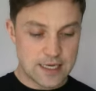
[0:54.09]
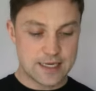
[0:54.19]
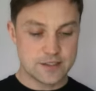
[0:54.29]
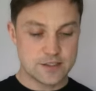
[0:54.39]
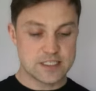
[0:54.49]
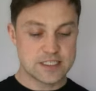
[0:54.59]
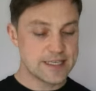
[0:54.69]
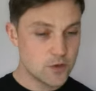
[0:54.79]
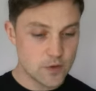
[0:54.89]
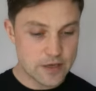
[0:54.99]
And
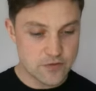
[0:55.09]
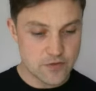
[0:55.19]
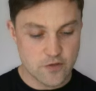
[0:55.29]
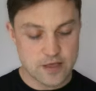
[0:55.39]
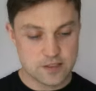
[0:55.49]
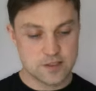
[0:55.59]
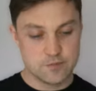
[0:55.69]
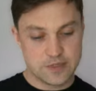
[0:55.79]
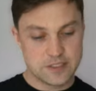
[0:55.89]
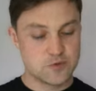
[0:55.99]
still, even though there's
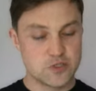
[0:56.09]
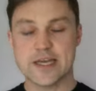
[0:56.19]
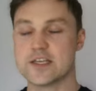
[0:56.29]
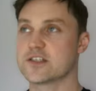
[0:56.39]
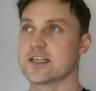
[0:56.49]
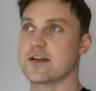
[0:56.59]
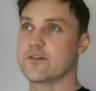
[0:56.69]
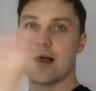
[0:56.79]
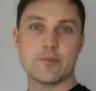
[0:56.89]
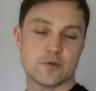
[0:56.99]
been some changes that
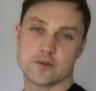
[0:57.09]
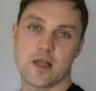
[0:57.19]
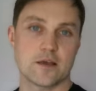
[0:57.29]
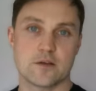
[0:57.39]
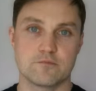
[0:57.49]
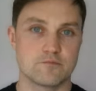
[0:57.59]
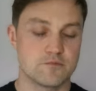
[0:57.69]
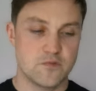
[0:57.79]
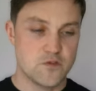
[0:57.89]
have happened like a